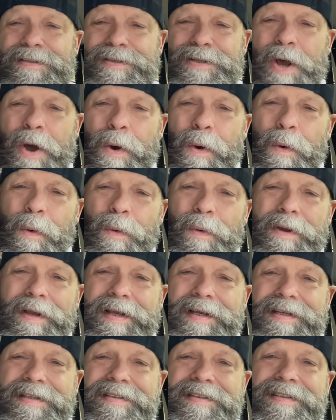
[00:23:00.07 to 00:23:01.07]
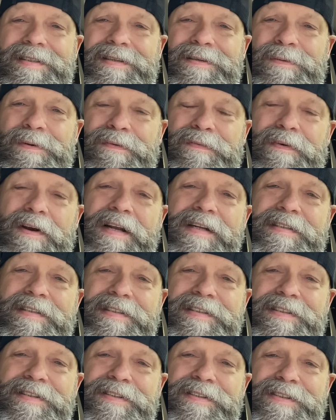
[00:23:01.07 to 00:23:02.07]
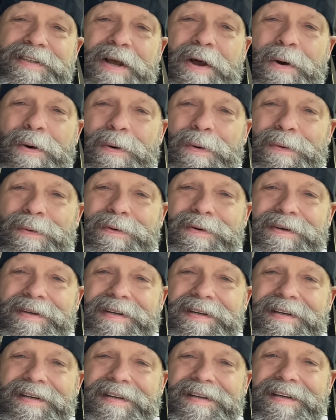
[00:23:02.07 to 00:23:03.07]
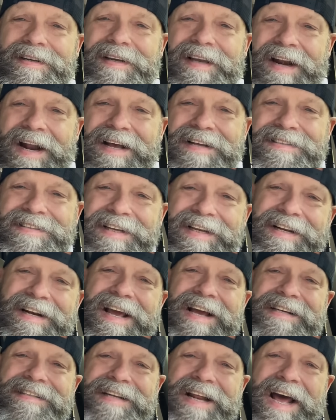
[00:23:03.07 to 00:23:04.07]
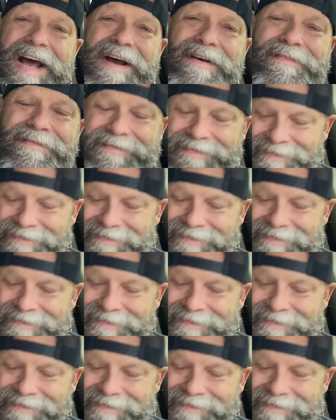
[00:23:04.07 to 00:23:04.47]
toys refreshes your soul, and I'll see you next time.